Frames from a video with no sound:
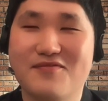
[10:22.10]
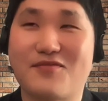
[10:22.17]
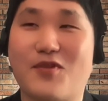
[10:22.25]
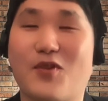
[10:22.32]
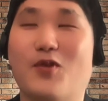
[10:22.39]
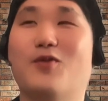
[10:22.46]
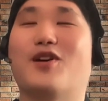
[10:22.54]

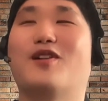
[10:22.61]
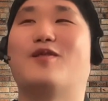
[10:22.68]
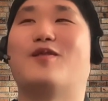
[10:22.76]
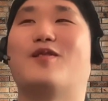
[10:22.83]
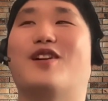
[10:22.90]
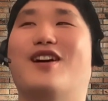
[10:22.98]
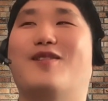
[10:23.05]
Oh,
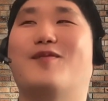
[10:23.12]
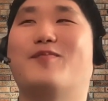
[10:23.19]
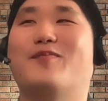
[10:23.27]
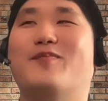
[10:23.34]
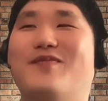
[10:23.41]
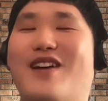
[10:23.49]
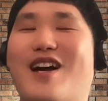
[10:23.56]
wow.
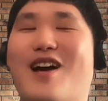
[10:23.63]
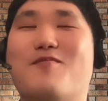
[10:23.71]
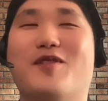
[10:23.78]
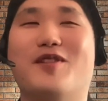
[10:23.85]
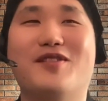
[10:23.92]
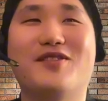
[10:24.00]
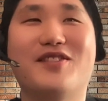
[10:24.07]
I
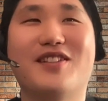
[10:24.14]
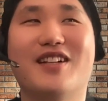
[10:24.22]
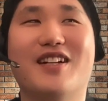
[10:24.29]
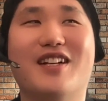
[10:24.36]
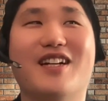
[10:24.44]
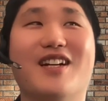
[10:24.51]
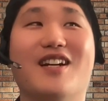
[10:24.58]
mean,
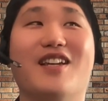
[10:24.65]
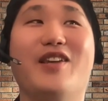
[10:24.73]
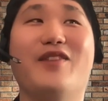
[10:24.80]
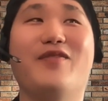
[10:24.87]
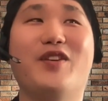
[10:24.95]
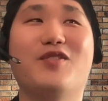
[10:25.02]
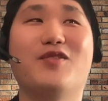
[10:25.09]

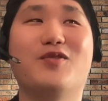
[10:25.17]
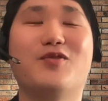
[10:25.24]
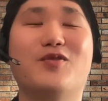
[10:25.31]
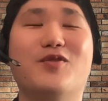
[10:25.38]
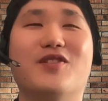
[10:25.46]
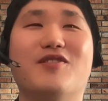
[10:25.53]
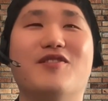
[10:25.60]
if you
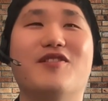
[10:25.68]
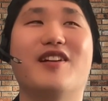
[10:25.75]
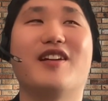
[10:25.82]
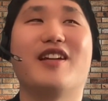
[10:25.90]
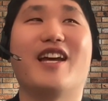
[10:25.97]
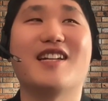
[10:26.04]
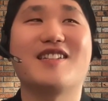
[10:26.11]

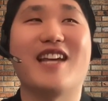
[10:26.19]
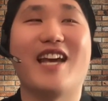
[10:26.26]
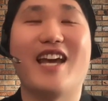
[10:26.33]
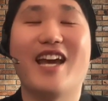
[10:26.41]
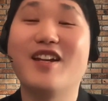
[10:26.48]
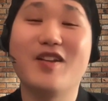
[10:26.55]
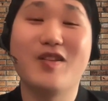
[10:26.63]
ask
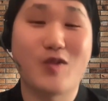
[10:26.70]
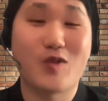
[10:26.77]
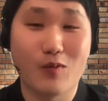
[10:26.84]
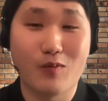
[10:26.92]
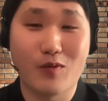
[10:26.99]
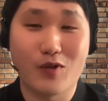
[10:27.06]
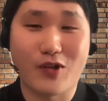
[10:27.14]
any
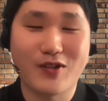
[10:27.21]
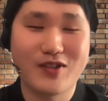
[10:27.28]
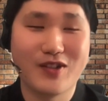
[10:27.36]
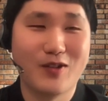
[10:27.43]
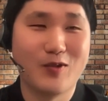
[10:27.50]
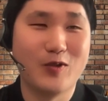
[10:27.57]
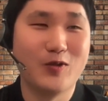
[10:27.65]
interpreter
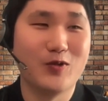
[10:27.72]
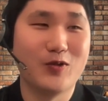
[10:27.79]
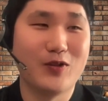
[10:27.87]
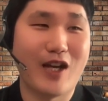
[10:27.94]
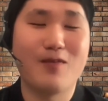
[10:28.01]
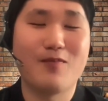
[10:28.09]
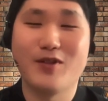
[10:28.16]
who
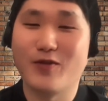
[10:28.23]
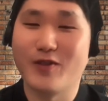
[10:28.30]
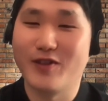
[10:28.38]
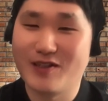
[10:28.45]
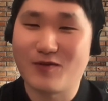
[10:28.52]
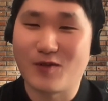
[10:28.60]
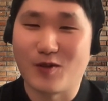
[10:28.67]
have been doing
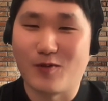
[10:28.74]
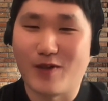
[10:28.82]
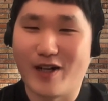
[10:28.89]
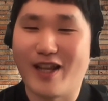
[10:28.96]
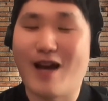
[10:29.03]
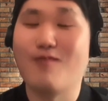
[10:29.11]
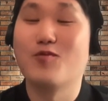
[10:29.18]
this for a
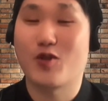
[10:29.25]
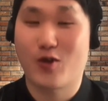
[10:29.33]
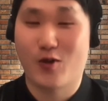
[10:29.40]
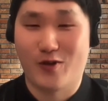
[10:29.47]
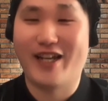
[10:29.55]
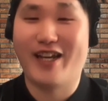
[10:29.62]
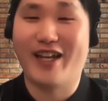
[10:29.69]
while, I'm
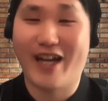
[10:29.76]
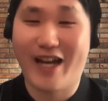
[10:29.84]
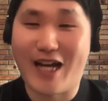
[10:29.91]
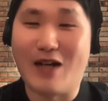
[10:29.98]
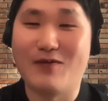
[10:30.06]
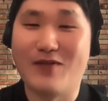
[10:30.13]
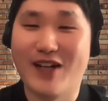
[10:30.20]
sure they
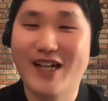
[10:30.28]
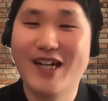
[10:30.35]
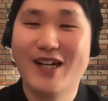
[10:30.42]
have